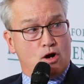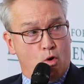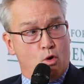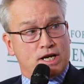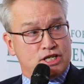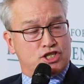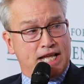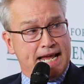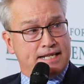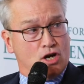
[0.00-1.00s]
a hawkish
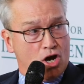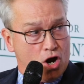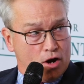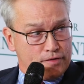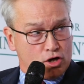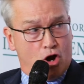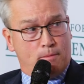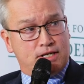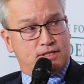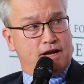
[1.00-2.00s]
stand on the
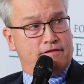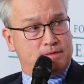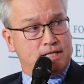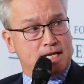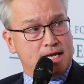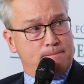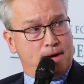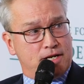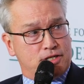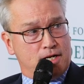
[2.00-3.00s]
communist government in
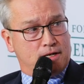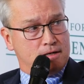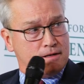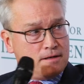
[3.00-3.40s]
Beijing?